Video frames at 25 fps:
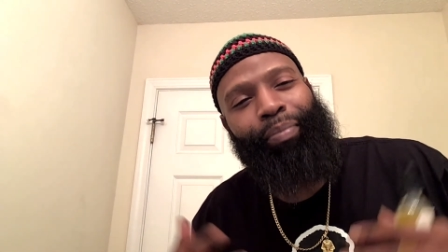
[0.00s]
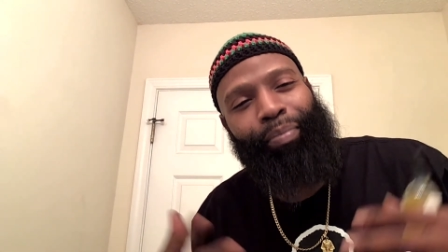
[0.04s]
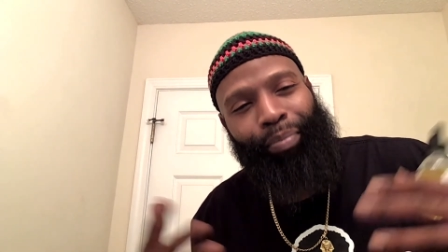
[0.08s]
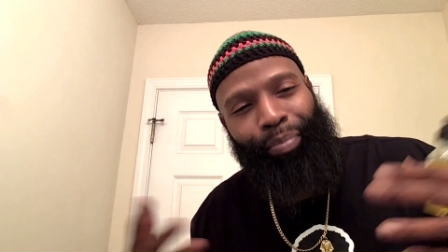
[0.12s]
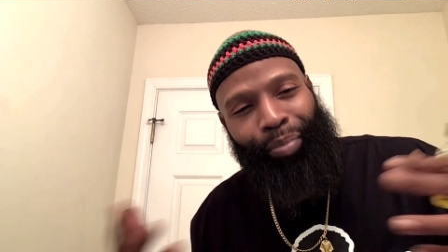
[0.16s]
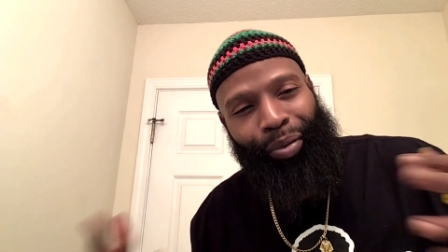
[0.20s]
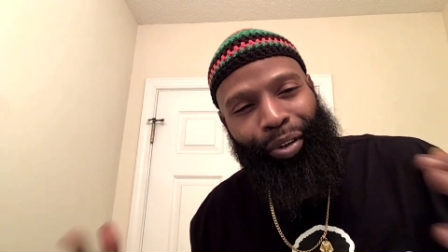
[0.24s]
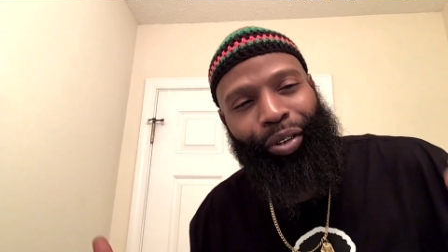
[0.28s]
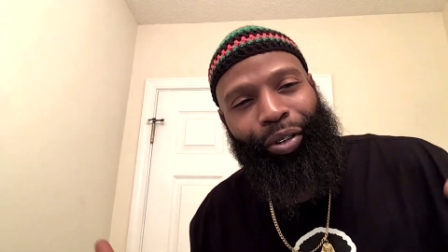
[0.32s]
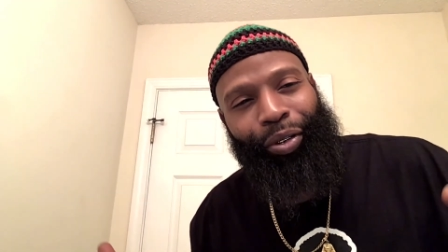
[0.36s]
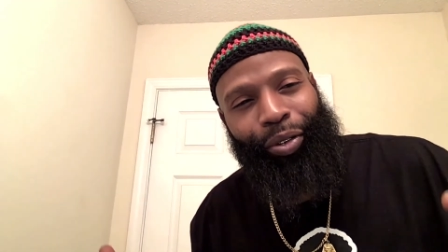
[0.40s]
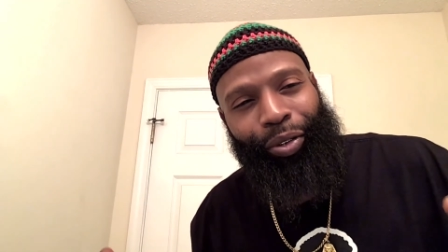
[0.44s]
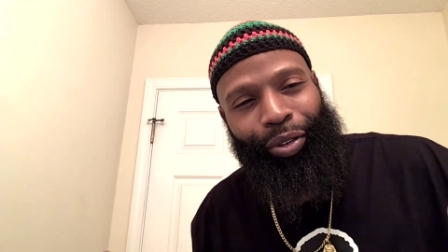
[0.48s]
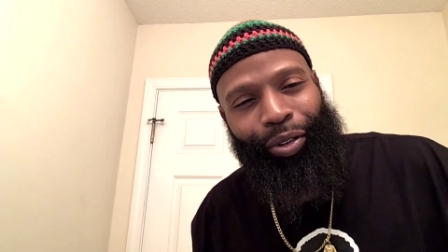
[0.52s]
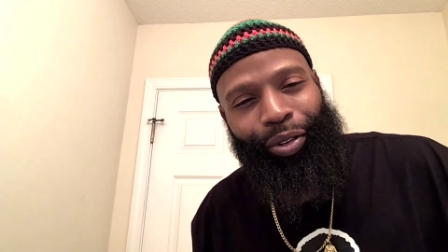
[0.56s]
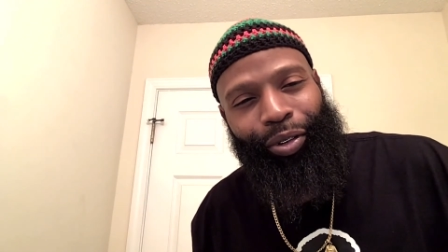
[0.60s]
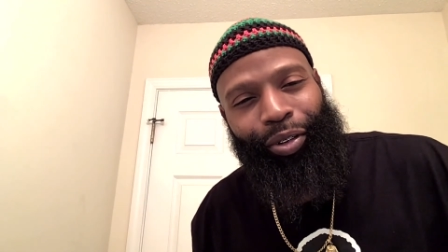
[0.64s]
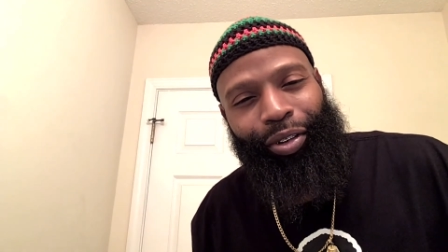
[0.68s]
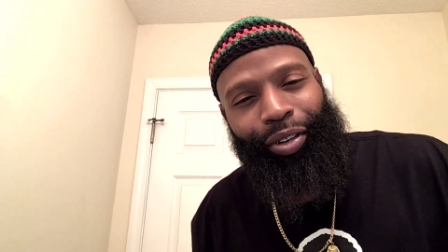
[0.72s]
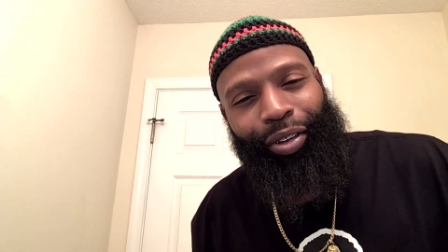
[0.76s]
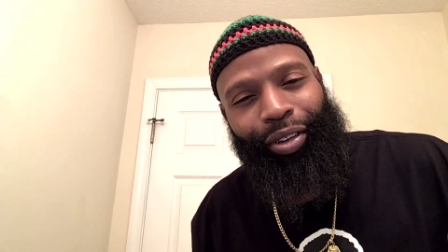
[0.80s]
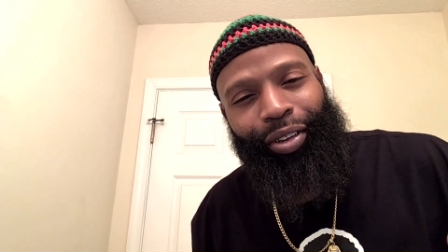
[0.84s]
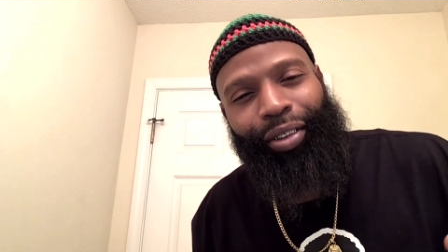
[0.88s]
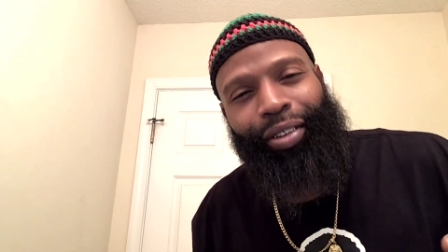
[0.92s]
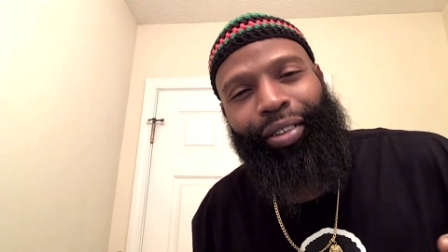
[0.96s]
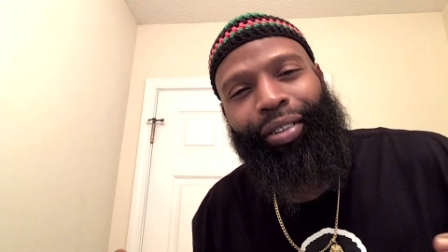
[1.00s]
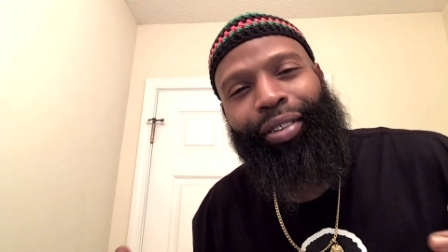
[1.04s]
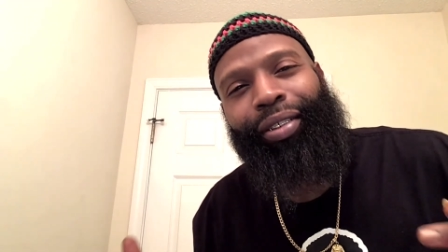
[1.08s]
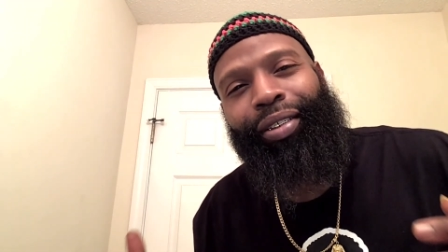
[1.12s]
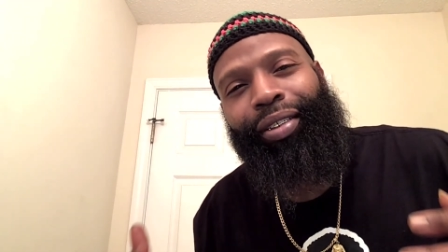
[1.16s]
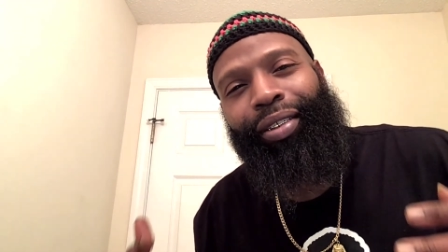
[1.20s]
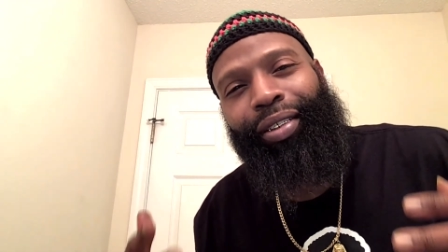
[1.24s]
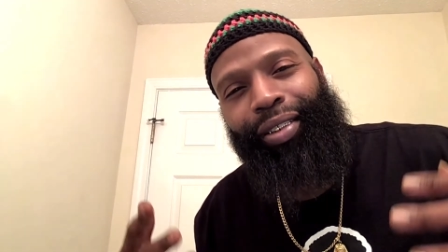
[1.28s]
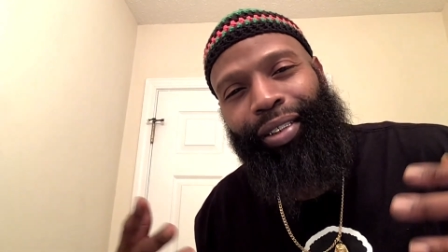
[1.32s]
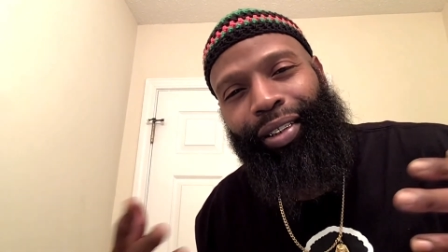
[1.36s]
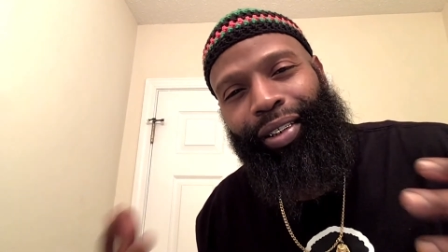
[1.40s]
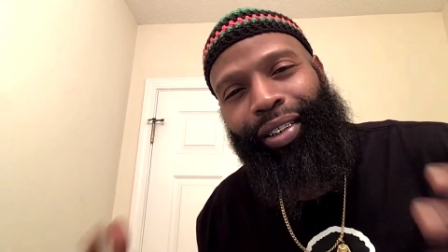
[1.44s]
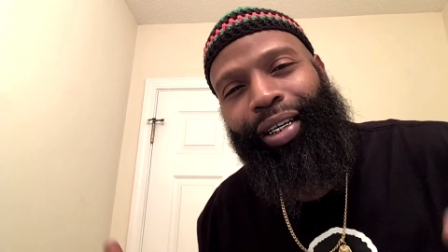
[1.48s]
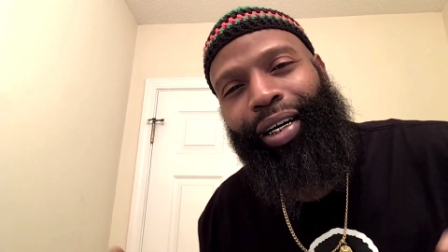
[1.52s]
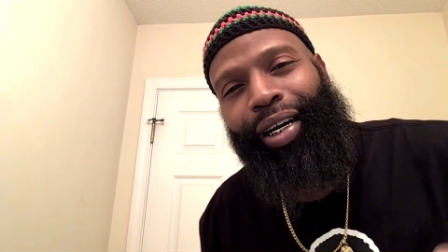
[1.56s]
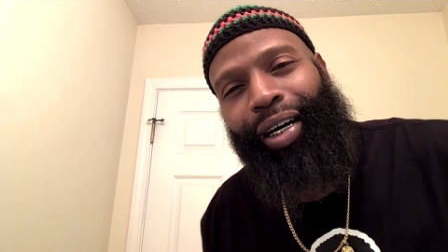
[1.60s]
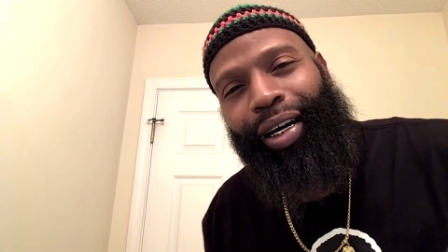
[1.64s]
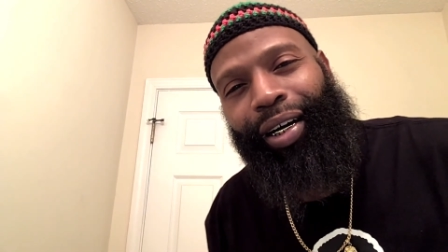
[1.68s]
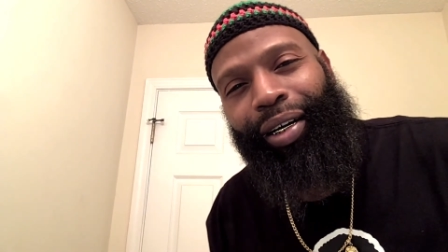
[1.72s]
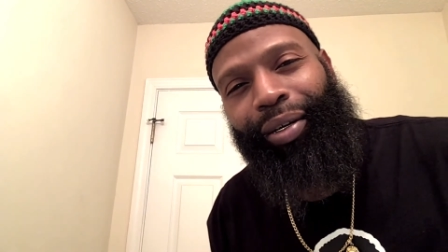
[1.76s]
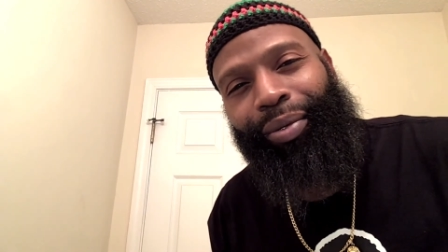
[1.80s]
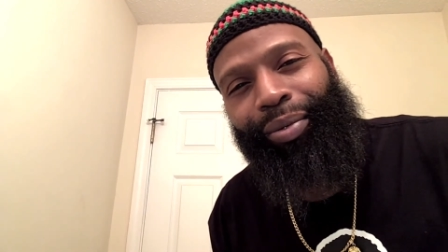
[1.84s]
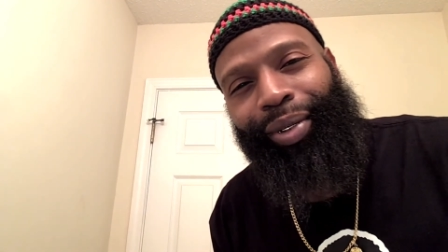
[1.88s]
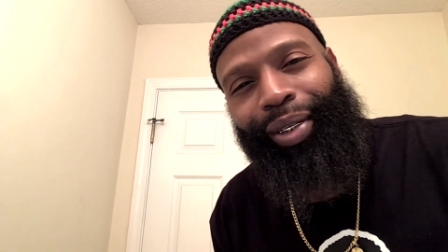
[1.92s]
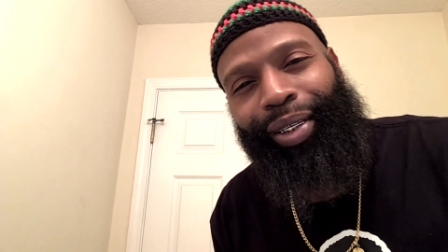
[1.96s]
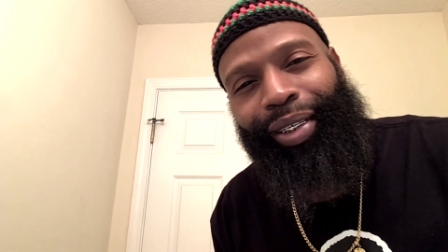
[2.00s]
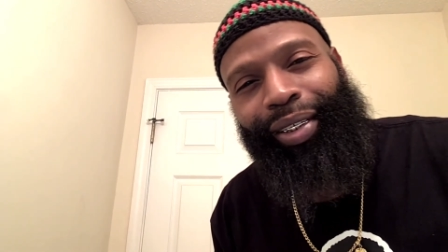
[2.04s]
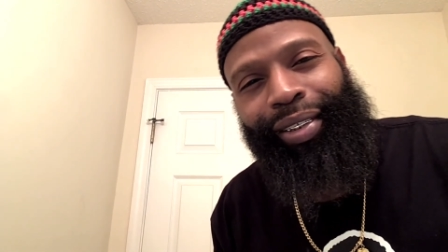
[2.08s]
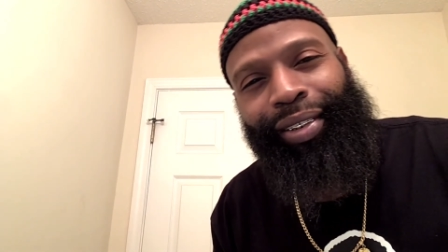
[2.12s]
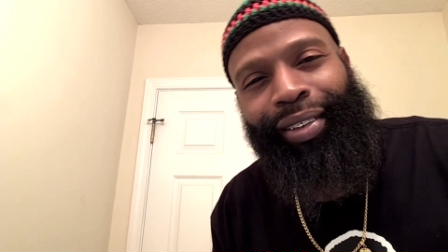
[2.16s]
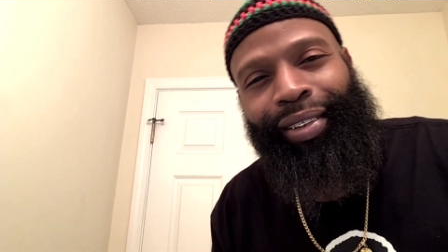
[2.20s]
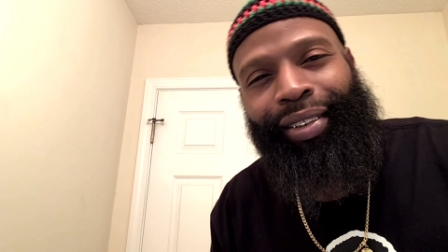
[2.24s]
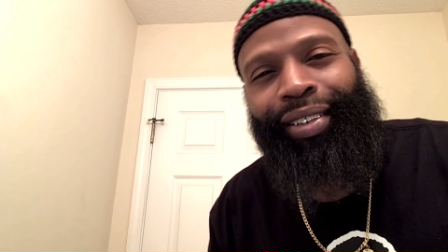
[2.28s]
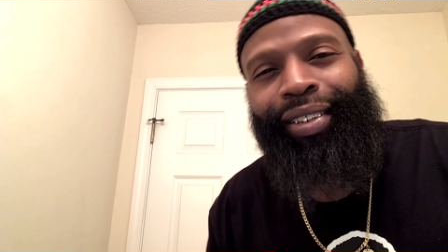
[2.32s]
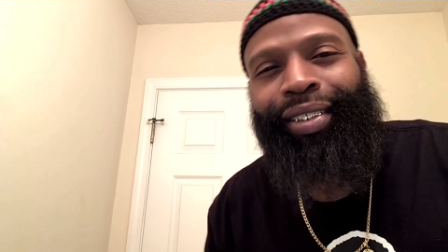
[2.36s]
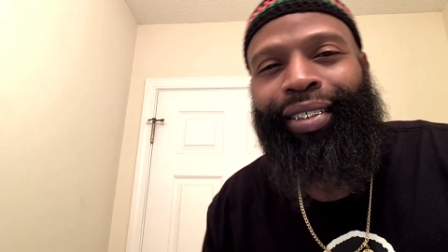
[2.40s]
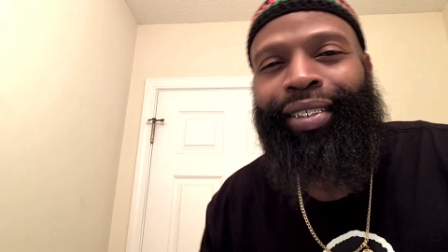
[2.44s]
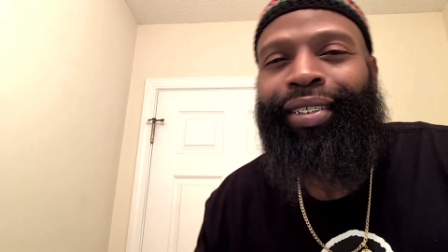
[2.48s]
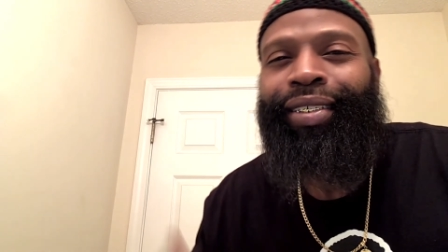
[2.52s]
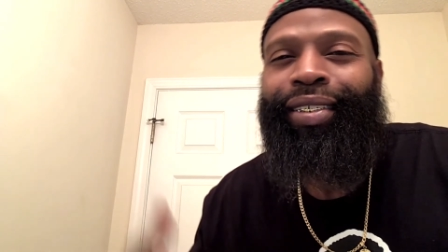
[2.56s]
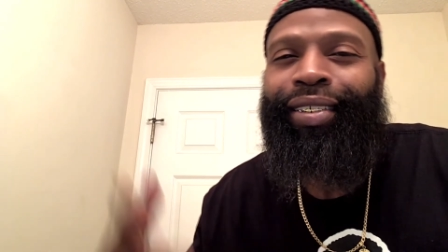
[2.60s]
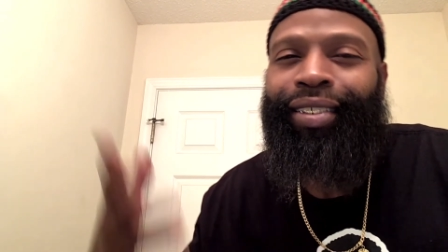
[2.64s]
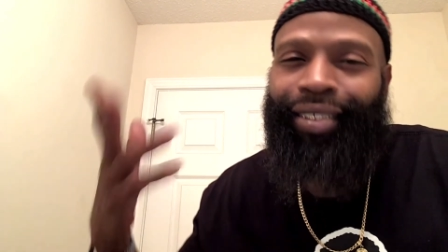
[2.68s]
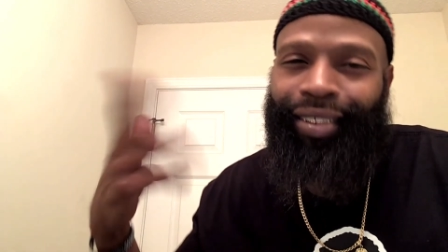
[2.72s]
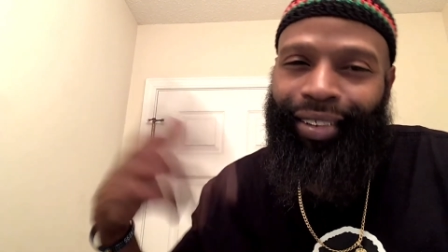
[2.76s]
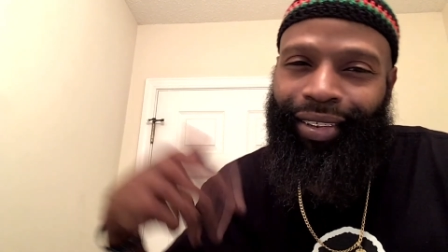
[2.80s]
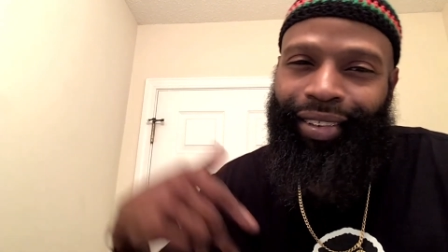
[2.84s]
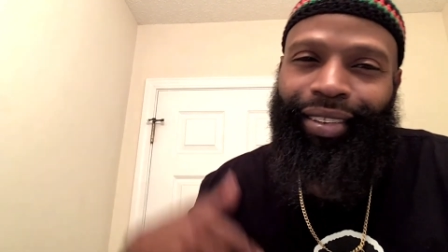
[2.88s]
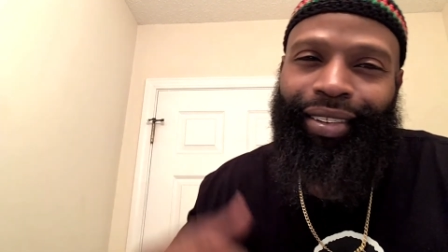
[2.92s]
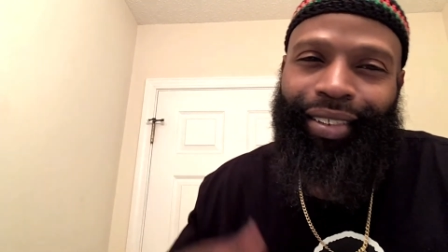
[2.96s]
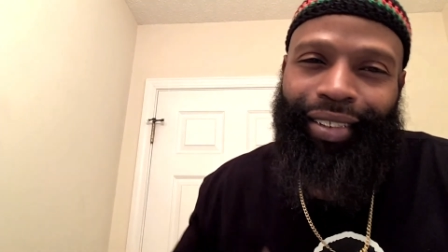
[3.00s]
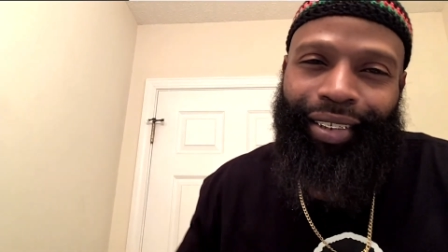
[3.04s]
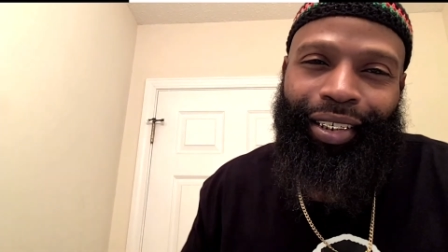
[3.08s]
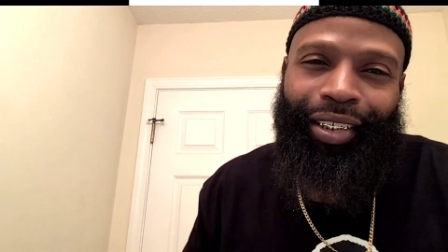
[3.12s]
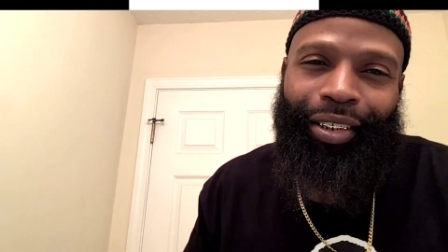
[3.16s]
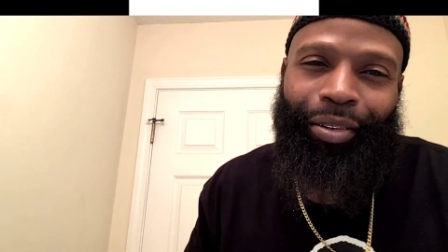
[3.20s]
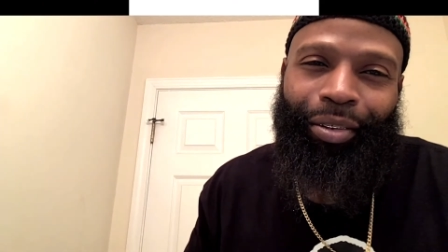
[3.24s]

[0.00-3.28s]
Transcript: beard oil the God way. Let's